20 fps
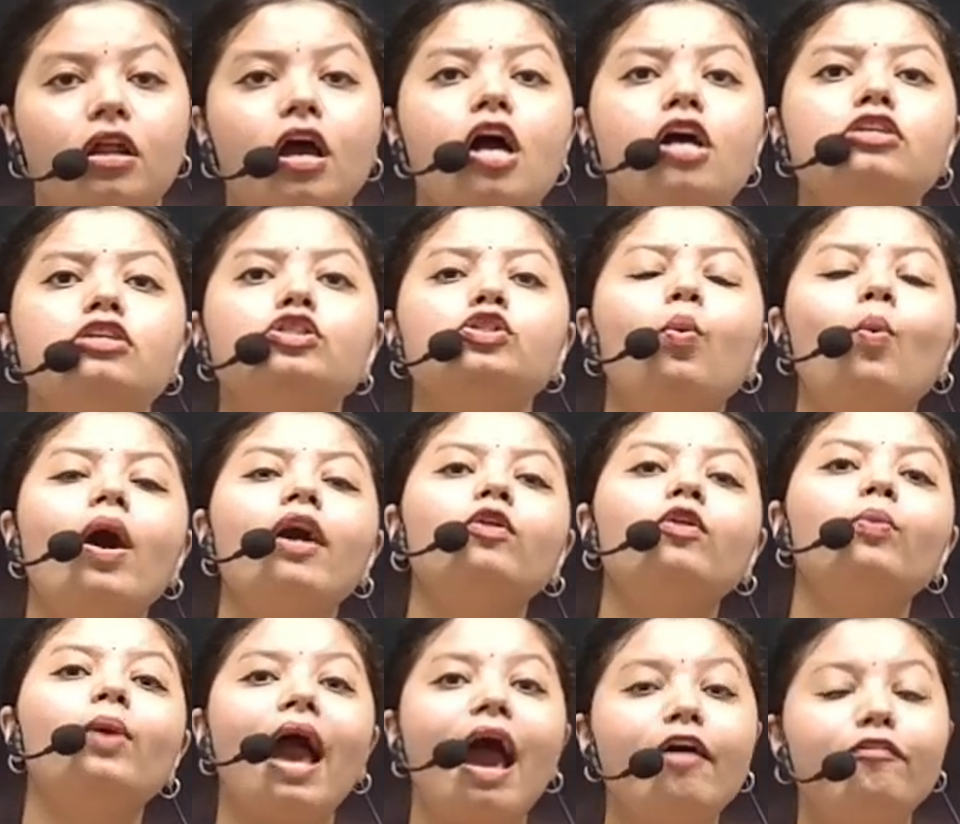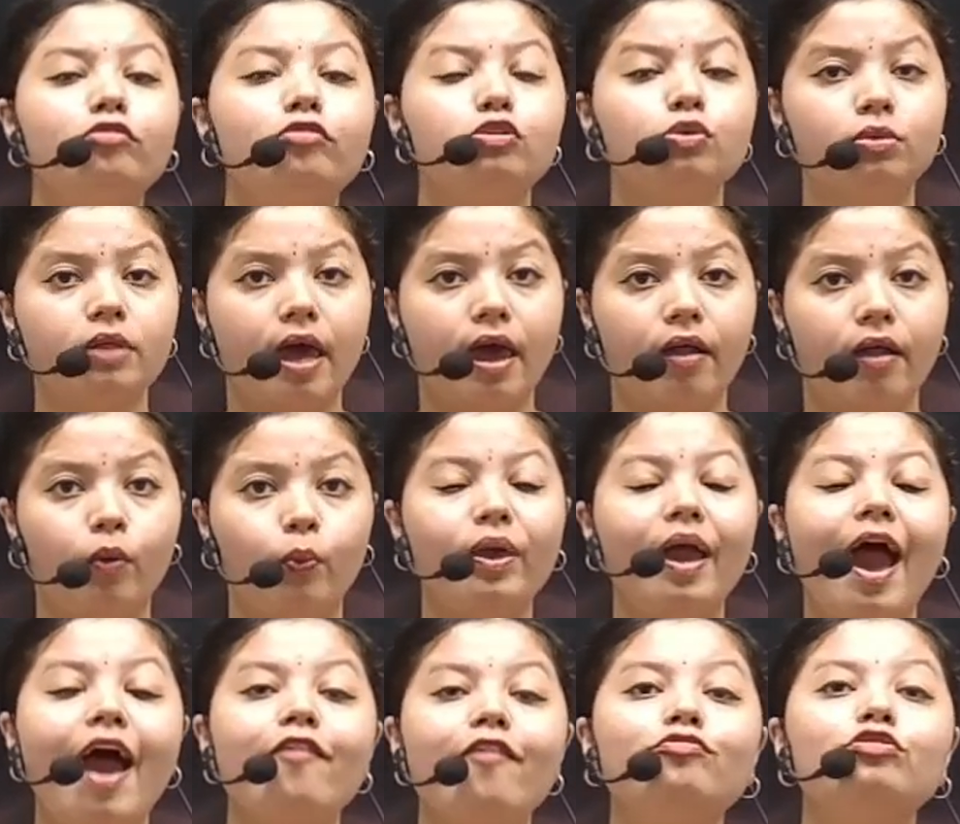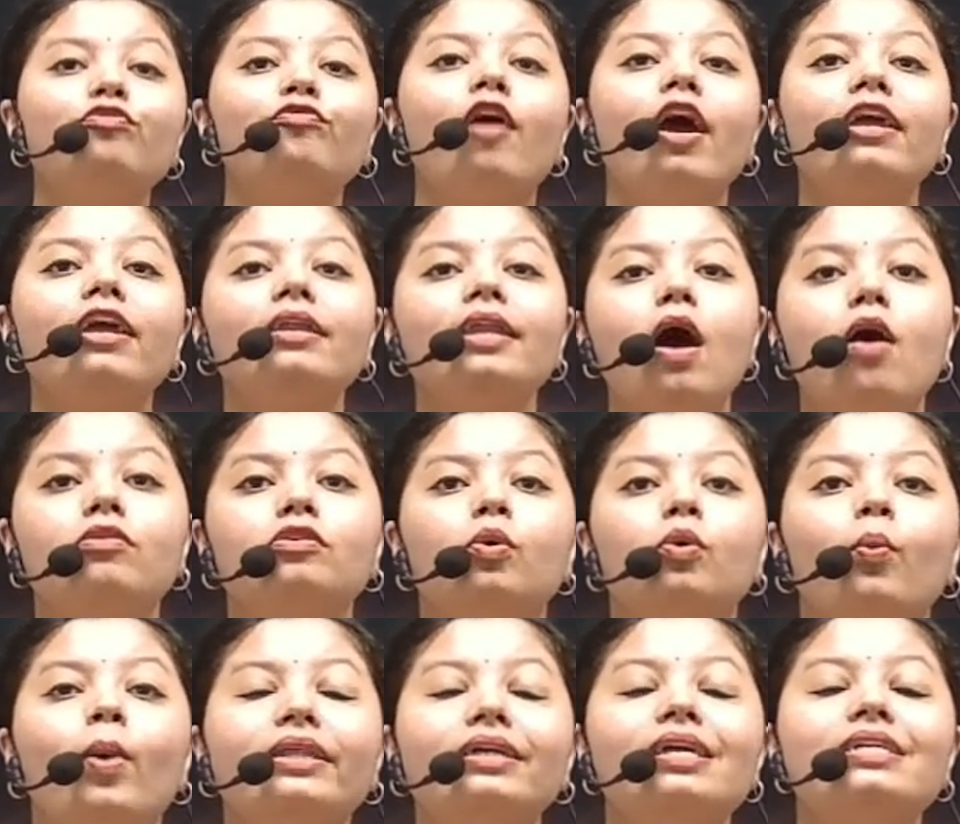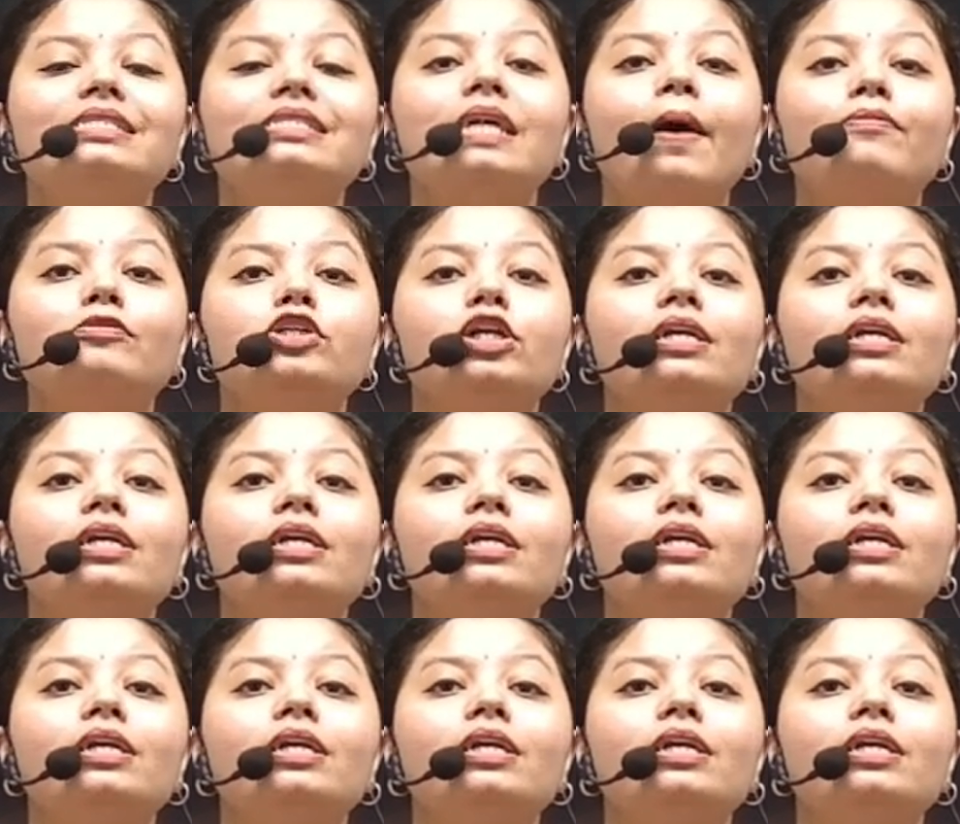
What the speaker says: So what we have to do there? We have to find out whether the subject is